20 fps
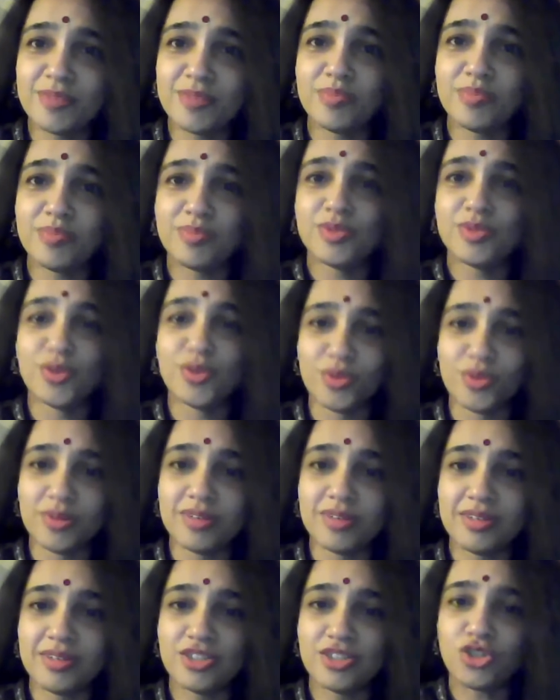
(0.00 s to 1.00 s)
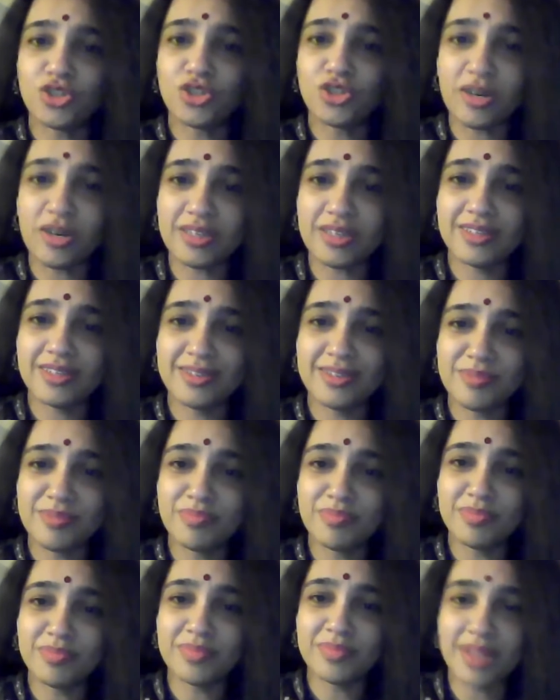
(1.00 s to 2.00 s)
you know, short
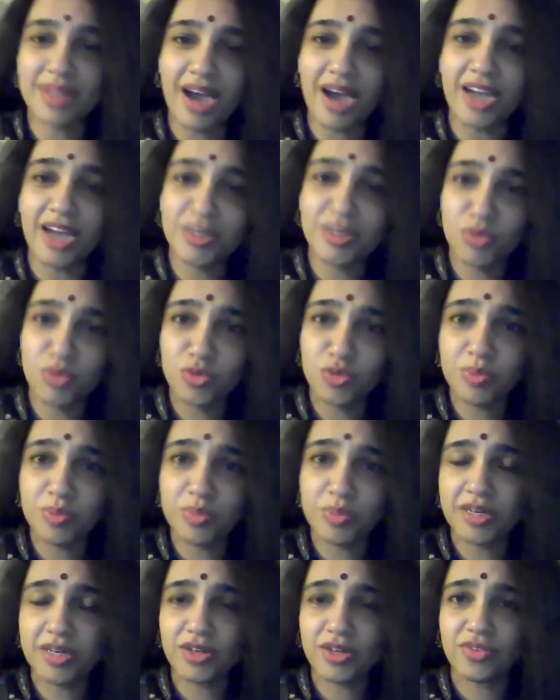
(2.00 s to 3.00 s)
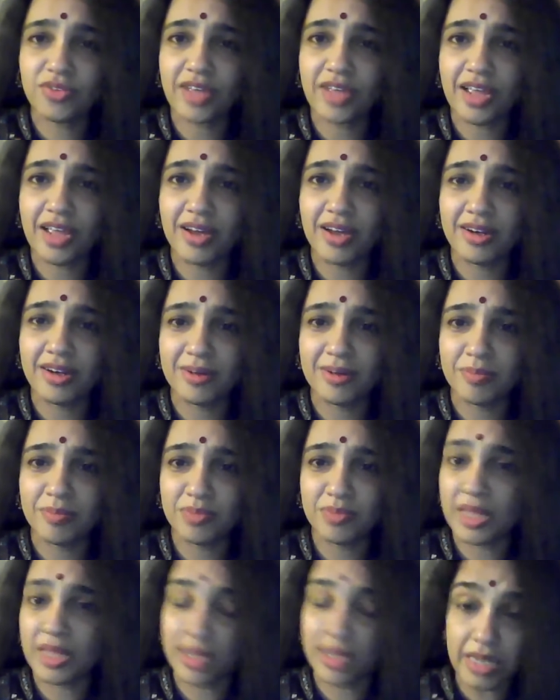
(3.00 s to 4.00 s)
honeymoon period of uh,
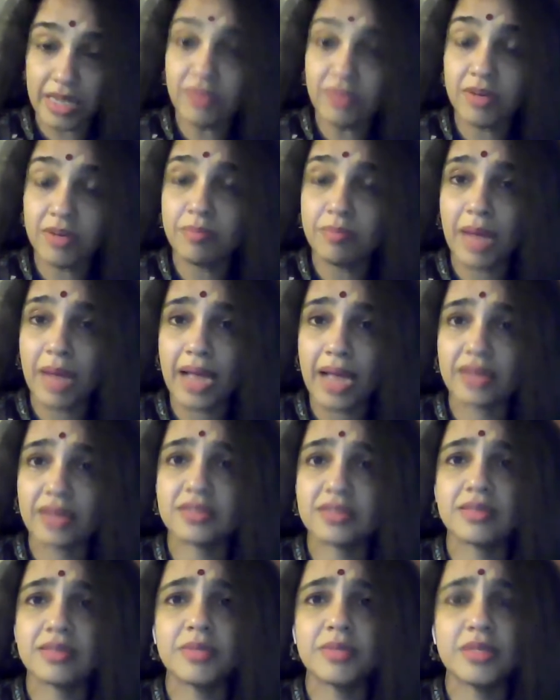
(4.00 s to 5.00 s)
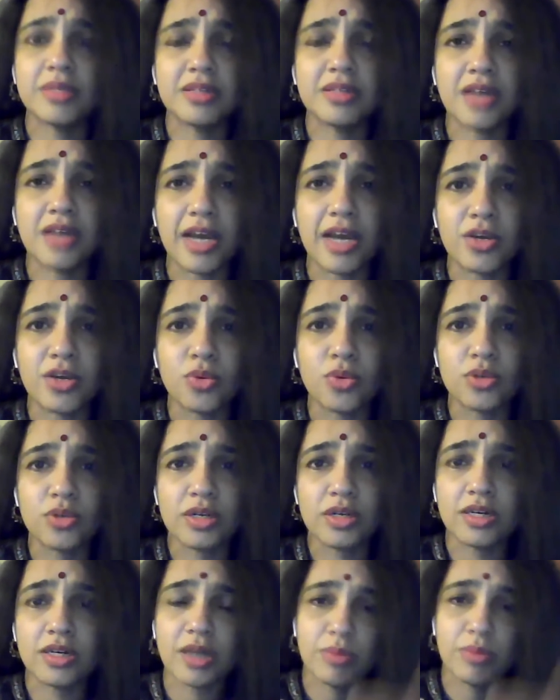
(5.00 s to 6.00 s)
thing. Even banks. I mean, I quoted
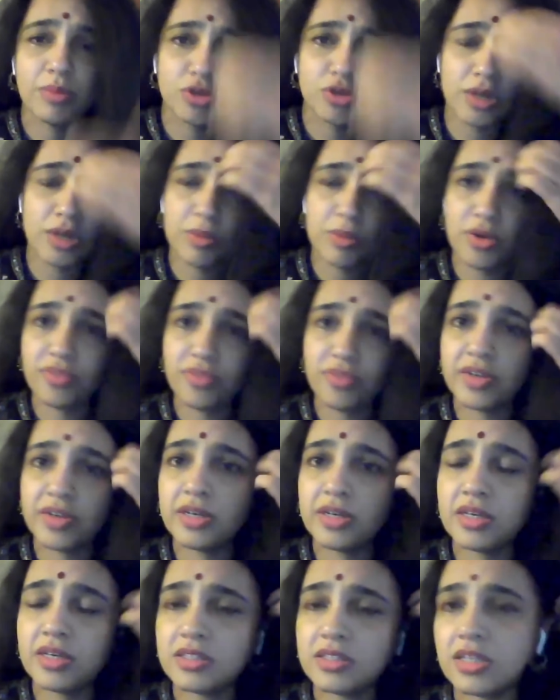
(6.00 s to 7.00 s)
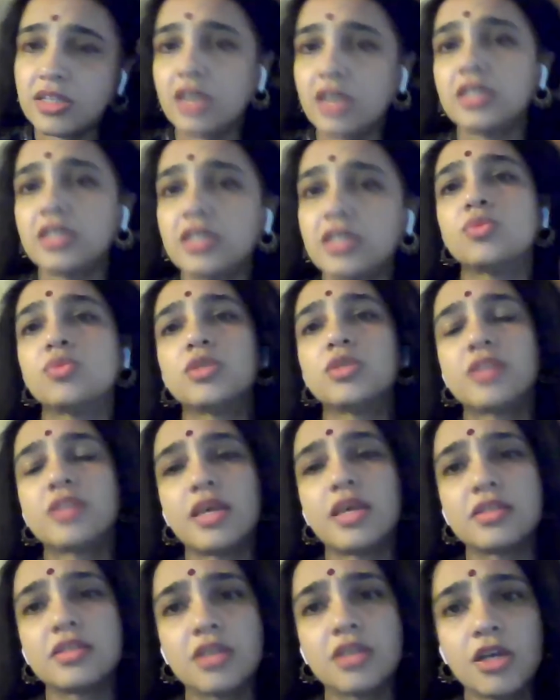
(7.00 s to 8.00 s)
a W W F India study which
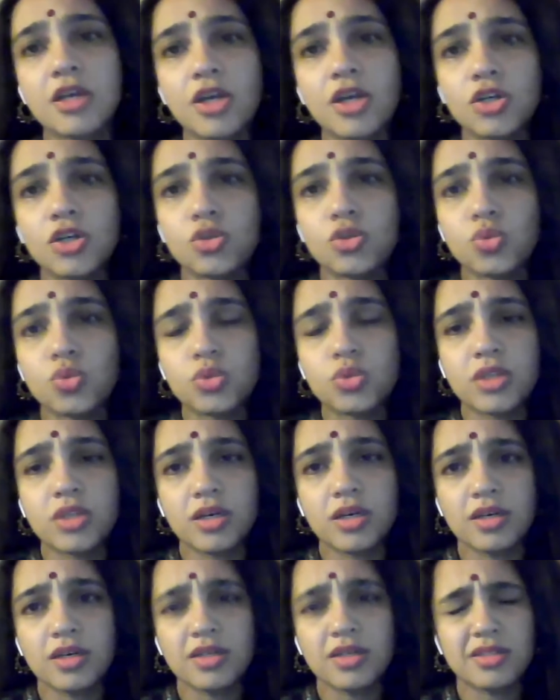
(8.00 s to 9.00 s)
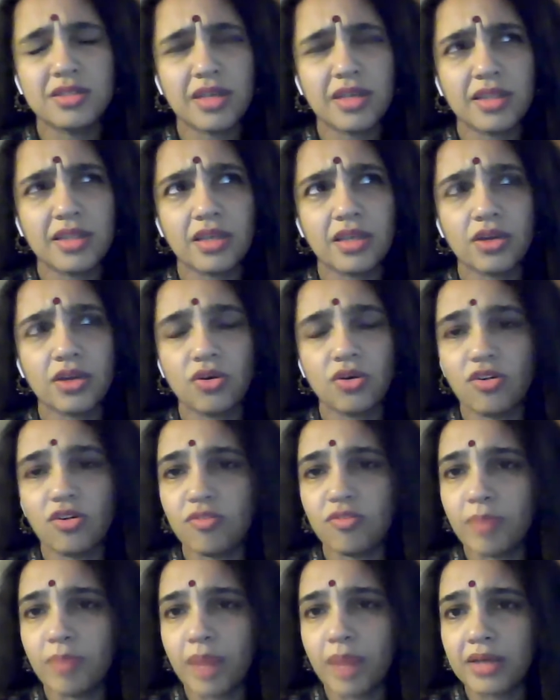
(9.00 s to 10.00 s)
says two-thirds, I think,
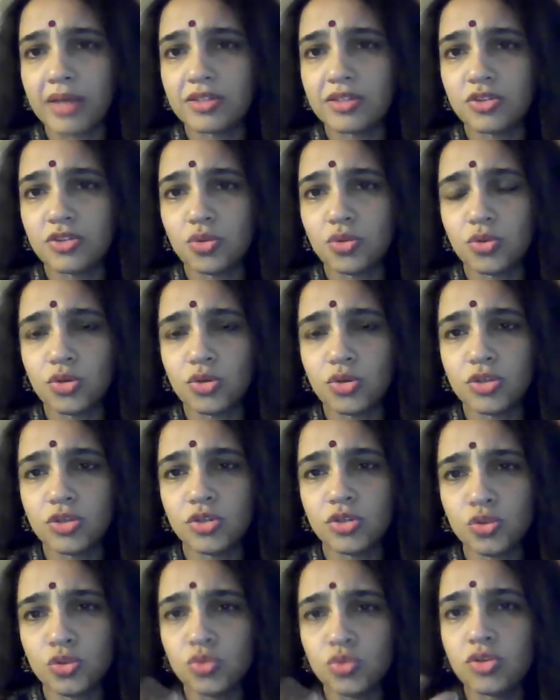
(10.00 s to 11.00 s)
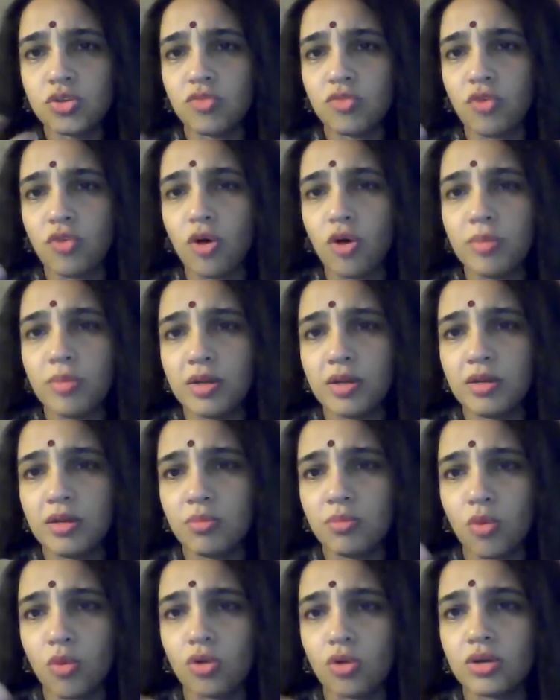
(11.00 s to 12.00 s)
of banks don't use a formal
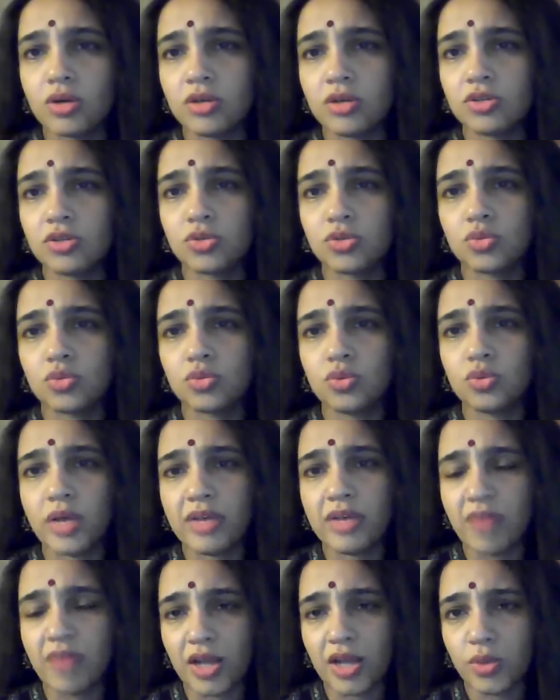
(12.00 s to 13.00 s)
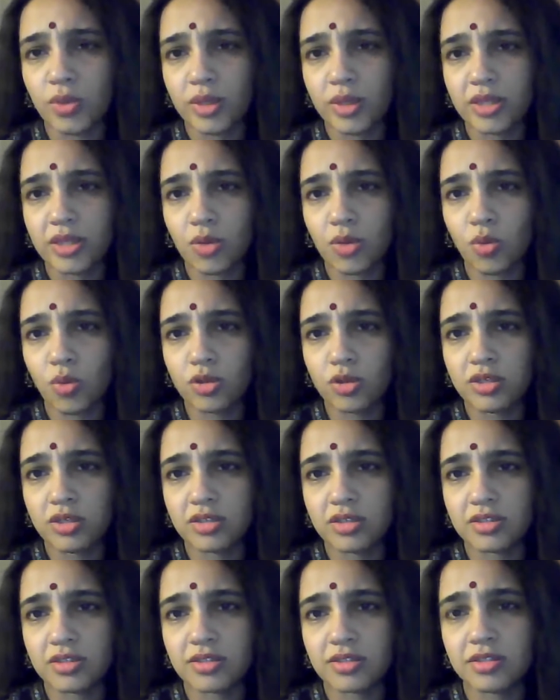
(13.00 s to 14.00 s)
model to evaluate their water
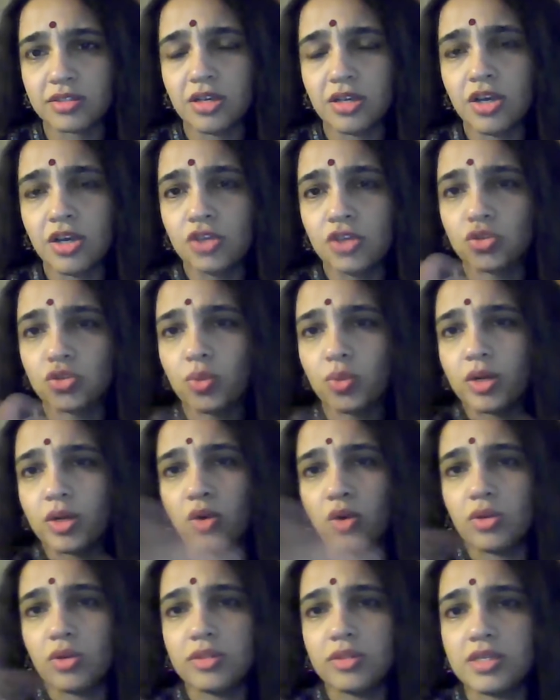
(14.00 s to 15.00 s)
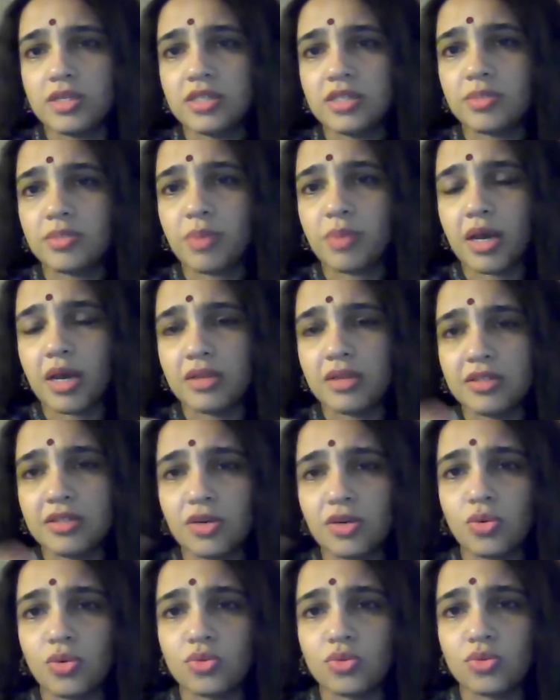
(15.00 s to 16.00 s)
risks. So when all these plants are
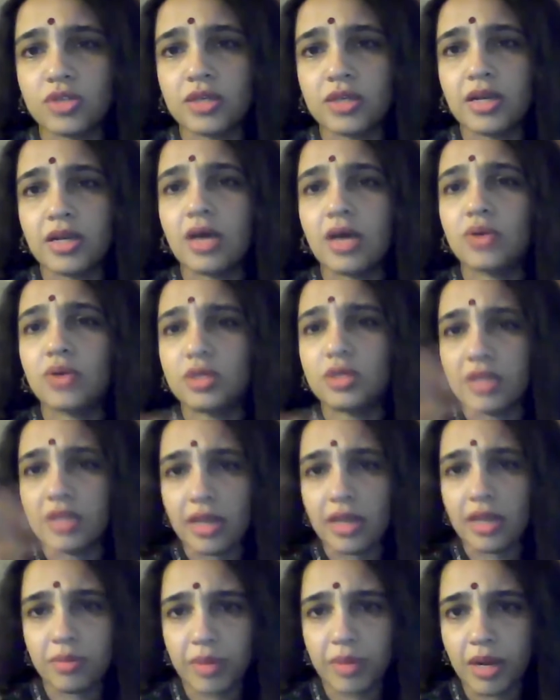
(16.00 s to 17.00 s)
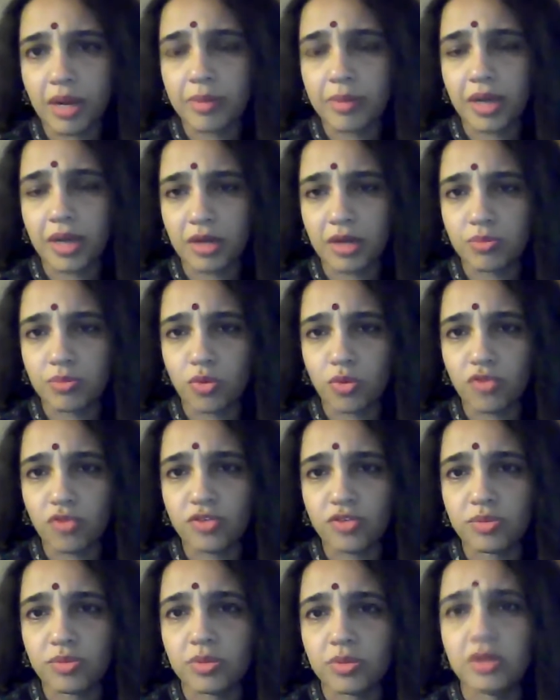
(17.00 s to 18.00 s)
closing down and then becoming
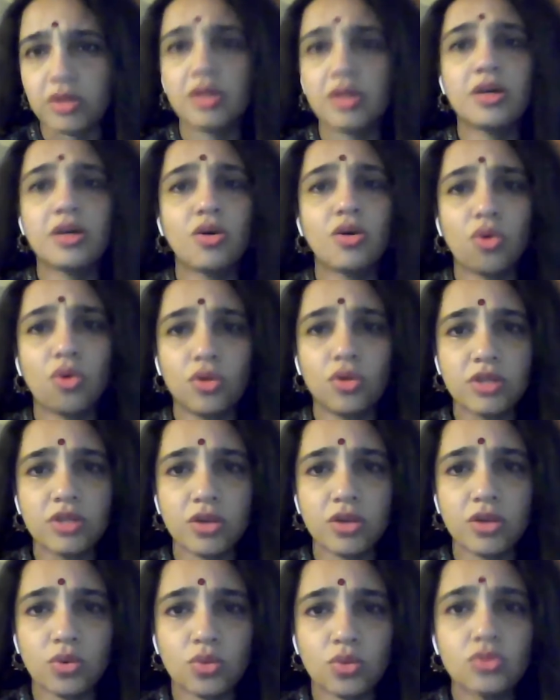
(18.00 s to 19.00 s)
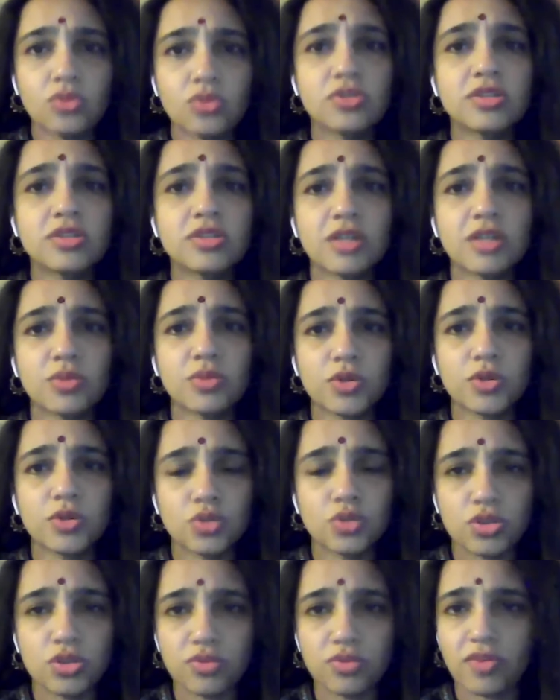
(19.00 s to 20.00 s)
unprofitable, all the loans that were used
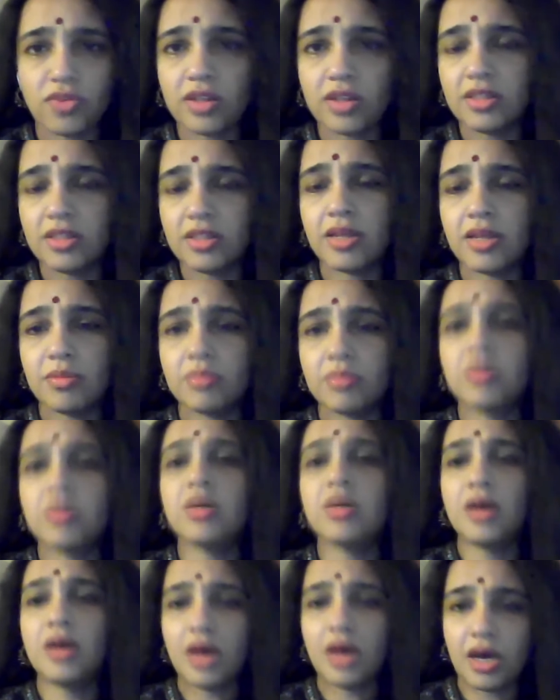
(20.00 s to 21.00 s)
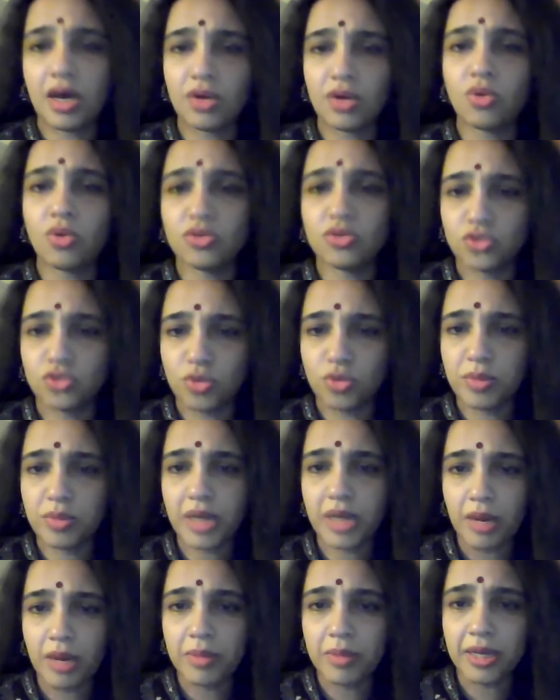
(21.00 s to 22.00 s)
to fund them are also
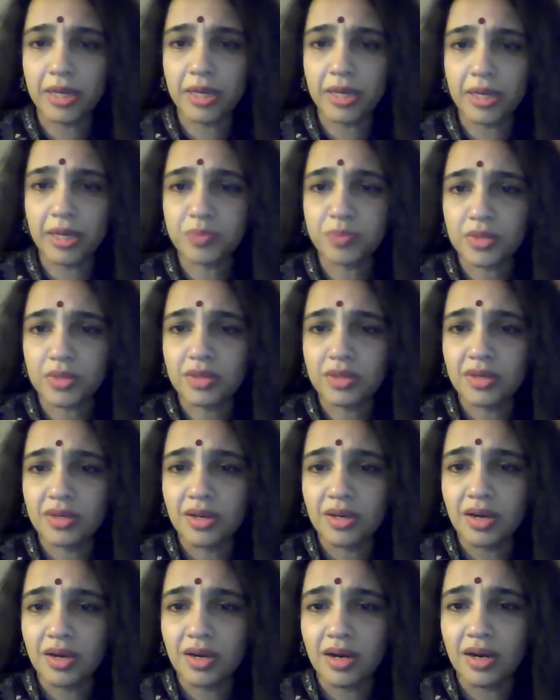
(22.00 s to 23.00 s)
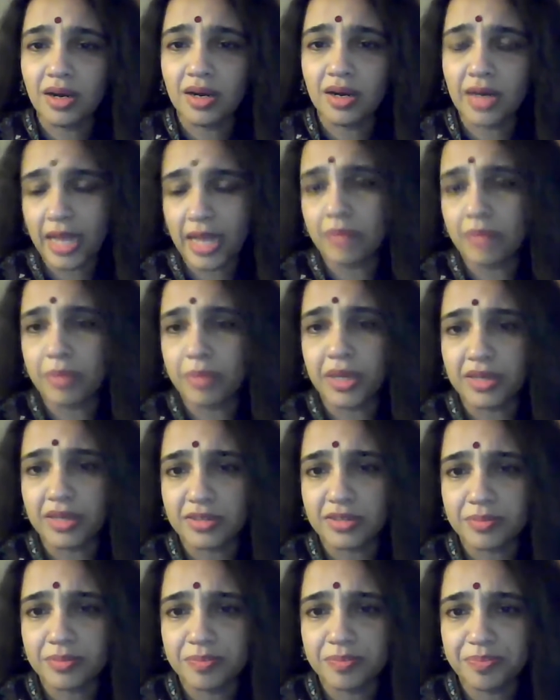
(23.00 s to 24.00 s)
becoming uh, N P
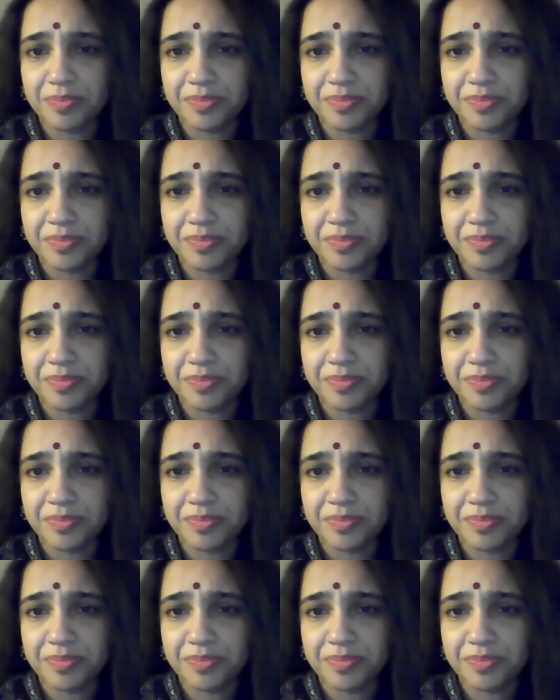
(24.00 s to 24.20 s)
A.